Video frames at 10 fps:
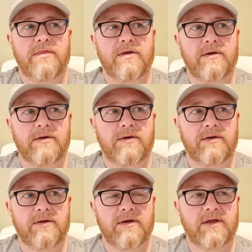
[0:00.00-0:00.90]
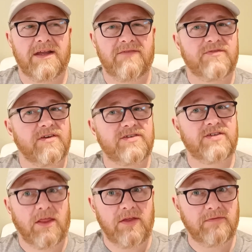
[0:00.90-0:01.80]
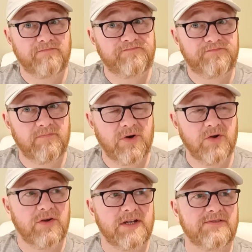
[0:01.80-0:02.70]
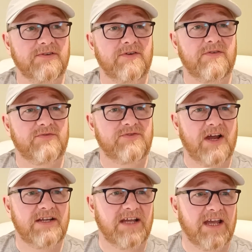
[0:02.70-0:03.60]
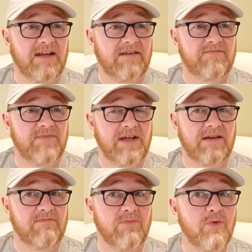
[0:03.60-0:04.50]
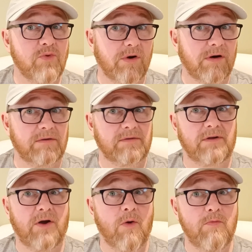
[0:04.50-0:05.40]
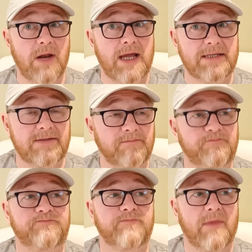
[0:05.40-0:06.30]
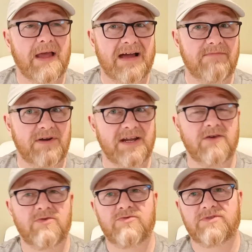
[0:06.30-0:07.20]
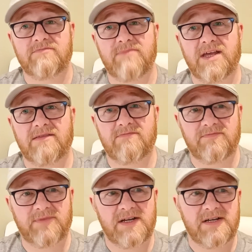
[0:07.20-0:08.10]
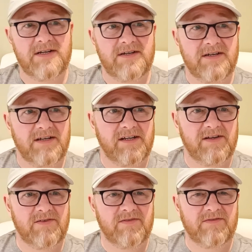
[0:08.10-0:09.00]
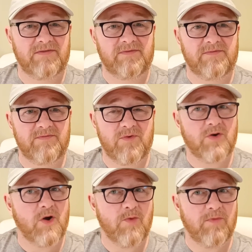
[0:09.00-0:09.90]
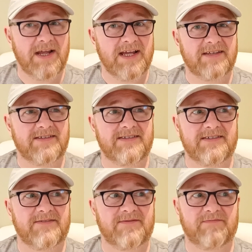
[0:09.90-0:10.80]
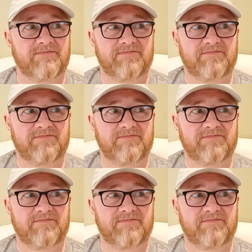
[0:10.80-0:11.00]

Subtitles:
kind of southern breweries, of trying to kind of make more complex amber ales and make them, more complex,